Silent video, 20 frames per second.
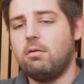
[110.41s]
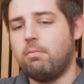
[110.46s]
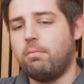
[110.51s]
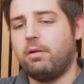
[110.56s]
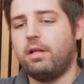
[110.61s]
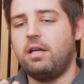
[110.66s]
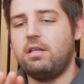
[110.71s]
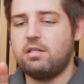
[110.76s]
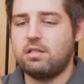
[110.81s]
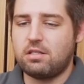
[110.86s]

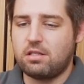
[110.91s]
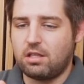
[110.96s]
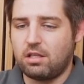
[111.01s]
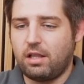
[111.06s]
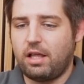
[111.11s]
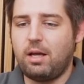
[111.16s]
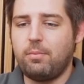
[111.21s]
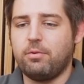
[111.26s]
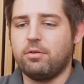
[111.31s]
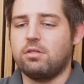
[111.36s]
places the
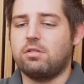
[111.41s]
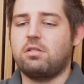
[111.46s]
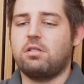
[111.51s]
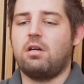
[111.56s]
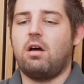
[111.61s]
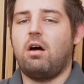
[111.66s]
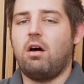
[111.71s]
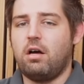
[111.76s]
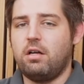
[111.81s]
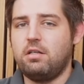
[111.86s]
labels
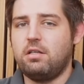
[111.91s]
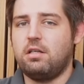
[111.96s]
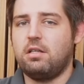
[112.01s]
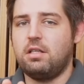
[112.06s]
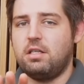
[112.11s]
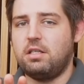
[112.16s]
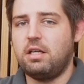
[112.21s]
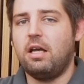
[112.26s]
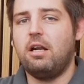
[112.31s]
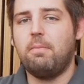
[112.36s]
onto
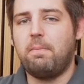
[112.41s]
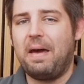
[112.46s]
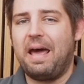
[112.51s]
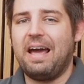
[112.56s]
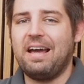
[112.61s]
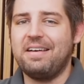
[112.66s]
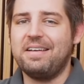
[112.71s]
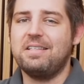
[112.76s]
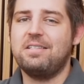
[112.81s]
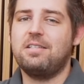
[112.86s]
the data
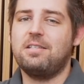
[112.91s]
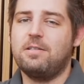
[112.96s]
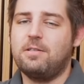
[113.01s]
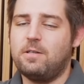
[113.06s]
packets